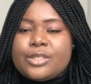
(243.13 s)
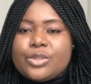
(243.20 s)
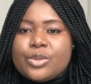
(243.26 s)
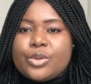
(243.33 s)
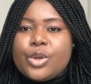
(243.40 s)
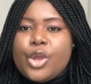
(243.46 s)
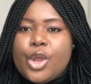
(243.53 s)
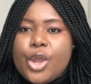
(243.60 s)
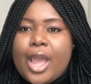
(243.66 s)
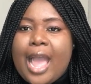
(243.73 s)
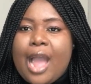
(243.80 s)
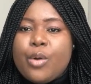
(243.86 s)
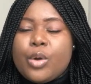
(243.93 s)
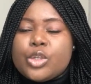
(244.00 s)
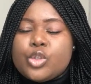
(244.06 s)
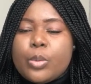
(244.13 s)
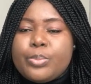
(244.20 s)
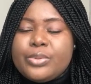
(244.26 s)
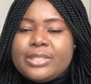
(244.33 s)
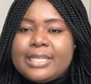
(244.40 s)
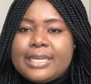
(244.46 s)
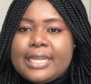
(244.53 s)
So I'll also
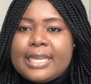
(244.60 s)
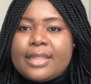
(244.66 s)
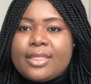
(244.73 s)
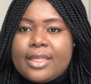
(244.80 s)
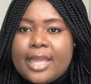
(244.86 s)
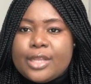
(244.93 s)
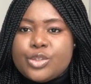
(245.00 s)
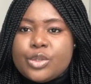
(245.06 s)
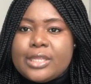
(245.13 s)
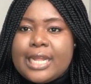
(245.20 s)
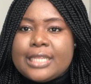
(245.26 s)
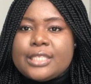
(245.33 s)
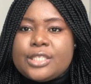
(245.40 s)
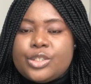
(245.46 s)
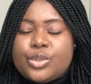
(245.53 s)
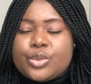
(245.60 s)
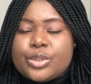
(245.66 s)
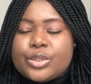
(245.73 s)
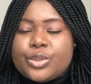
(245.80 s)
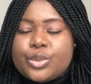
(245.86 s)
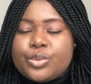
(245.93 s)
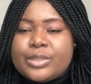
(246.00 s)
put the link there so that
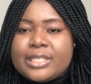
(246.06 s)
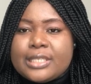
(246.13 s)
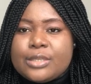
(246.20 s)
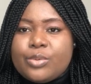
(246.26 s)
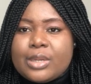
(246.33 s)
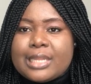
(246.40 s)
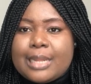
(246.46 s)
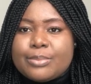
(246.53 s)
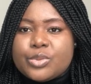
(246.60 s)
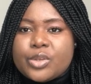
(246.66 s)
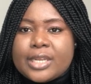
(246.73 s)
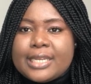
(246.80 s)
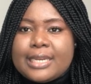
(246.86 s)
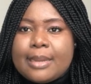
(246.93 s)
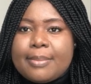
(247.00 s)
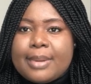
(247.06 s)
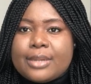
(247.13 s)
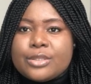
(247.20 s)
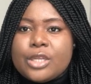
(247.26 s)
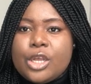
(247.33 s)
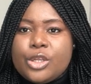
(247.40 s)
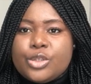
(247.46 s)
you will see what I'm talking about.